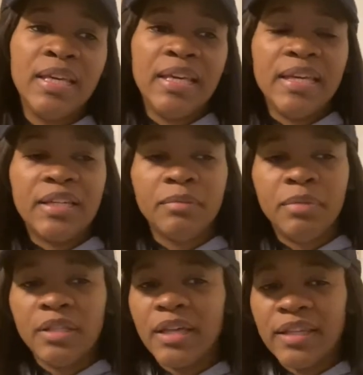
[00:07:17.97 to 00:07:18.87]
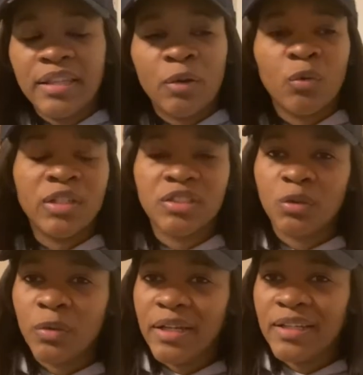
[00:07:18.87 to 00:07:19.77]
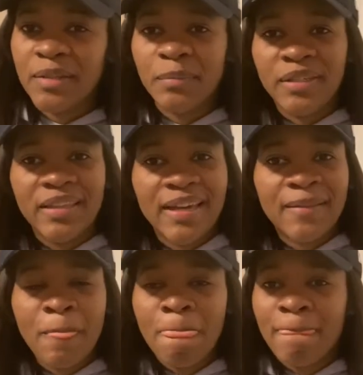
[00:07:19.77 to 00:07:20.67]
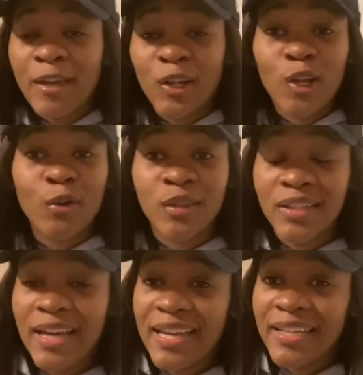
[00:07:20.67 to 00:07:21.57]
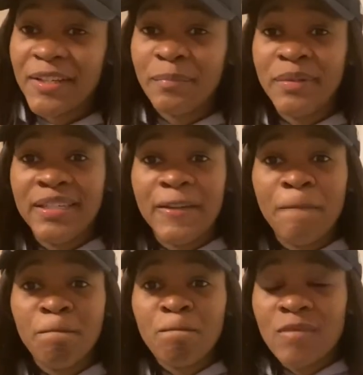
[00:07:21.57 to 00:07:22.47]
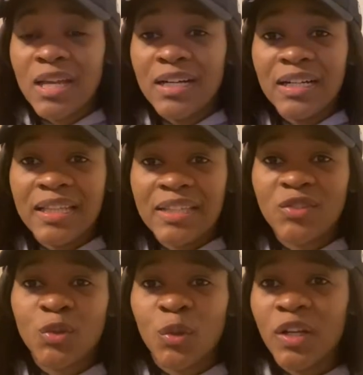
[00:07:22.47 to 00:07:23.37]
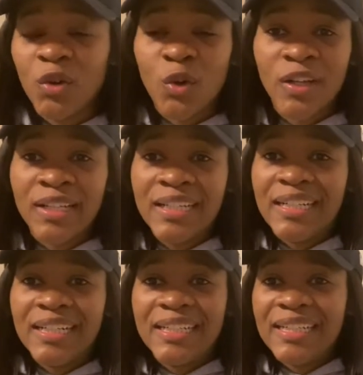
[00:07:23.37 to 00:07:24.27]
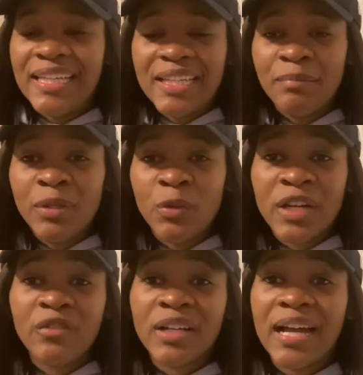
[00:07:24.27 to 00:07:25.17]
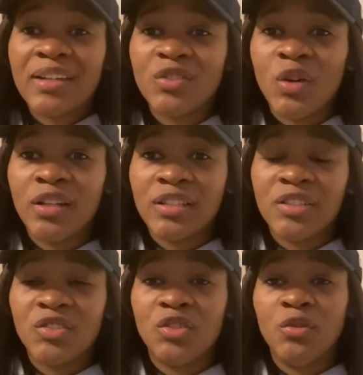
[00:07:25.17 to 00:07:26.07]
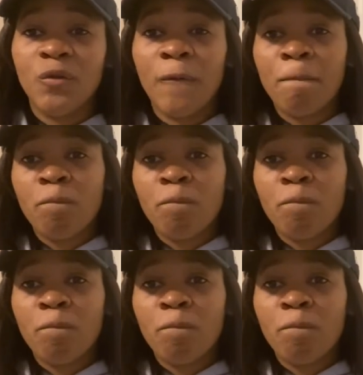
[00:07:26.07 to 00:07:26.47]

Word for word: It could be that that restaurant. It could be that the clothing line. It could be uh, that store, or uh, it could be whatever God is calling us to do.